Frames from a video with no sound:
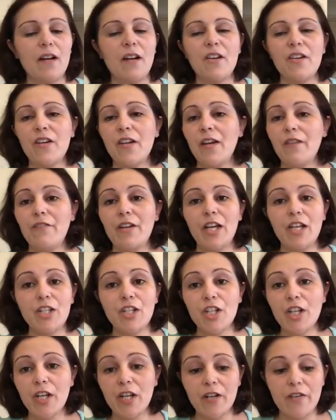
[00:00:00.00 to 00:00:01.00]
I don't have a
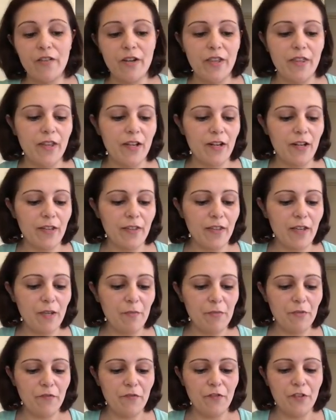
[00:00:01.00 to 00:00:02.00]
hashtag or anything like
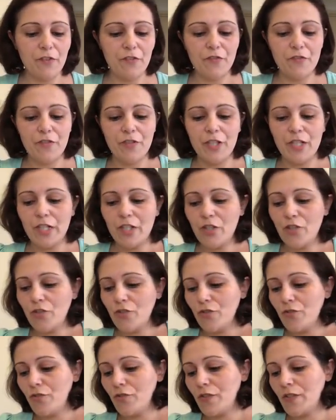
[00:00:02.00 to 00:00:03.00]
that, but feel free
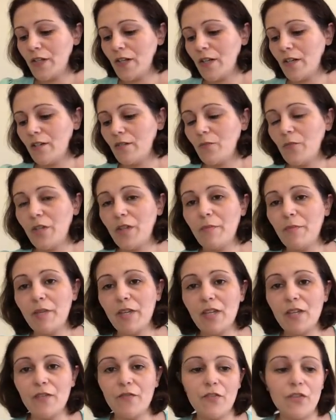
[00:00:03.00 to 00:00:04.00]
to start it with
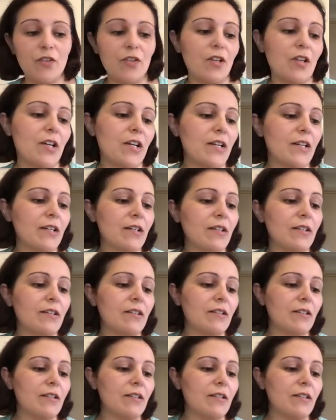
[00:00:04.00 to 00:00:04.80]
me if you like.